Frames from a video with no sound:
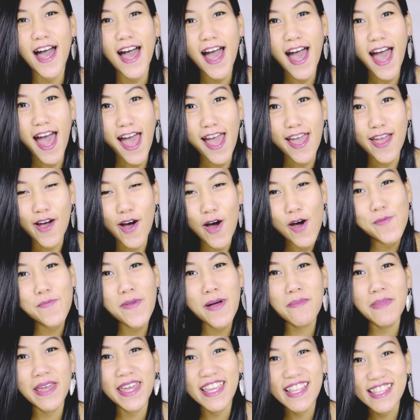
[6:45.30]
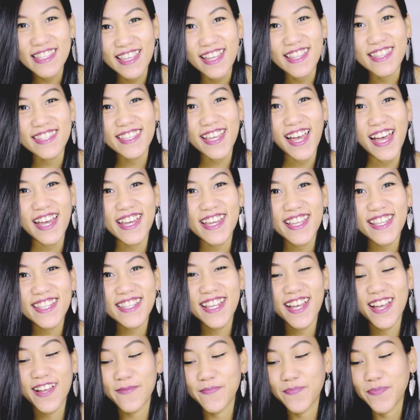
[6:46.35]
I hope I'm making sense, guys.
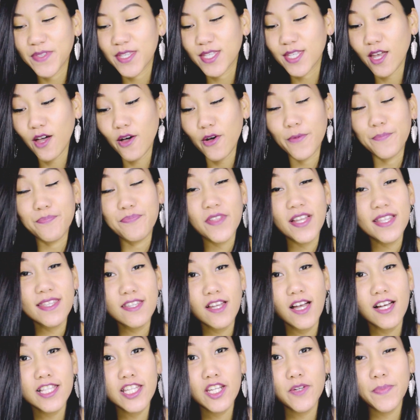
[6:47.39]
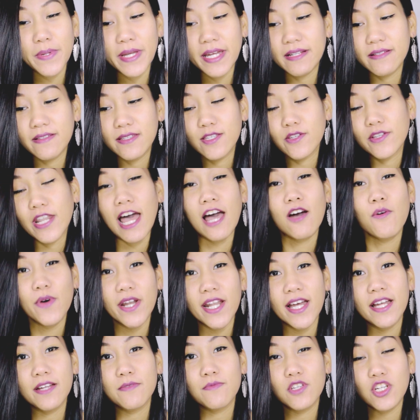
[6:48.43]
So let's talk a little bit. So now I
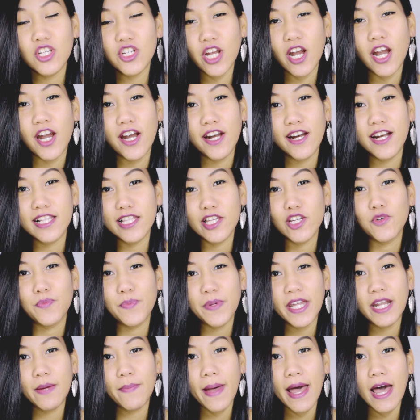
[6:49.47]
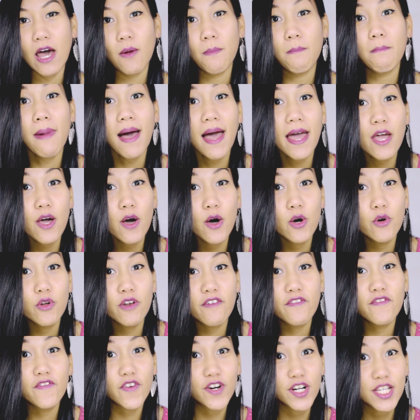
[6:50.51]
want to share a little bit about my own
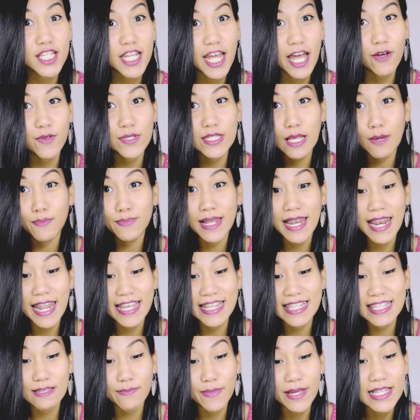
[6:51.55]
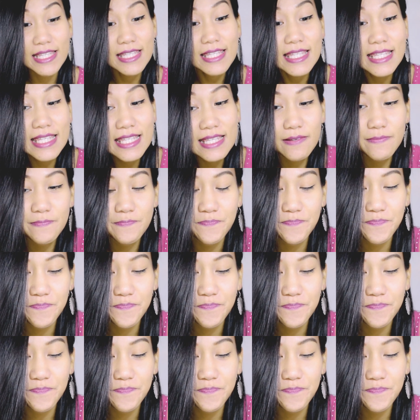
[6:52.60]
first house placements.